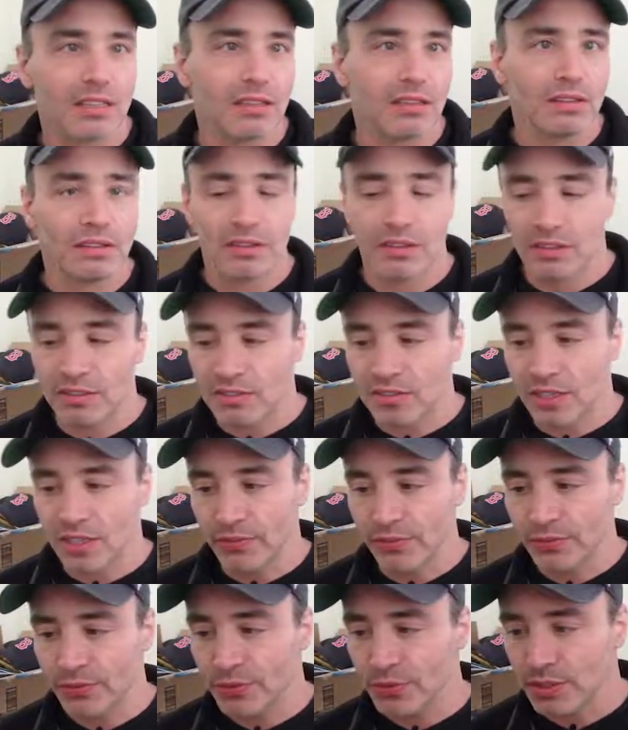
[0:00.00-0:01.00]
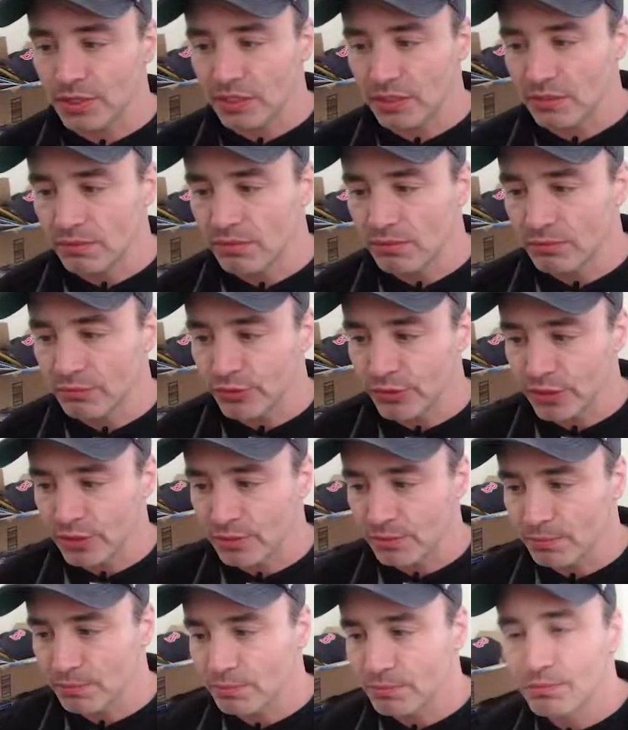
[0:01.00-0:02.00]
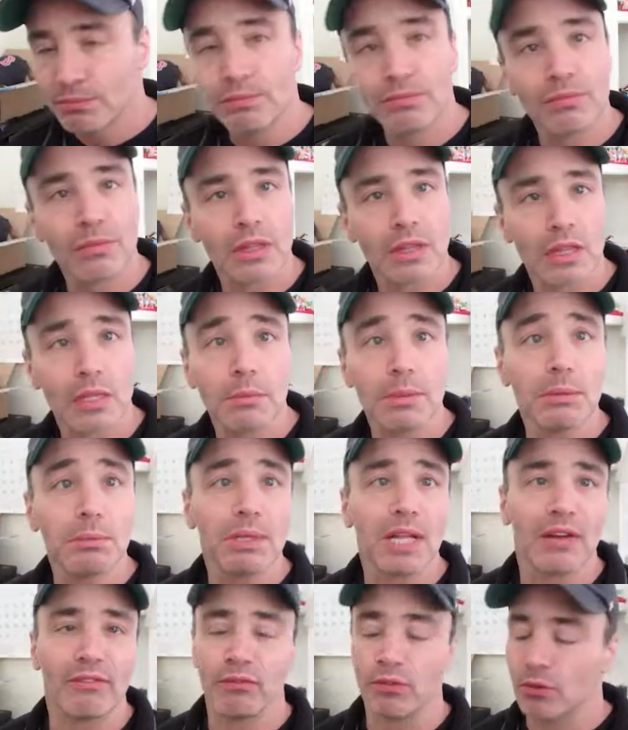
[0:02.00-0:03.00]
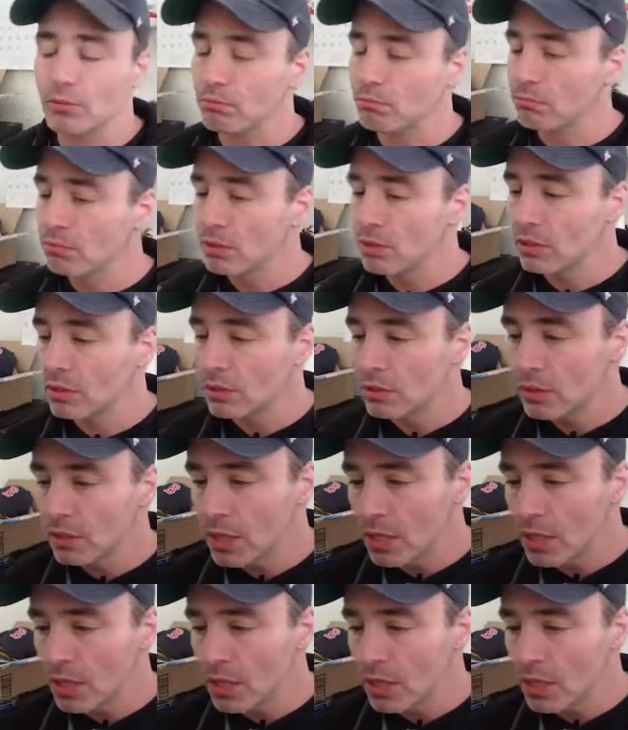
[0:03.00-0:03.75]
getting the stuff free from the build platform.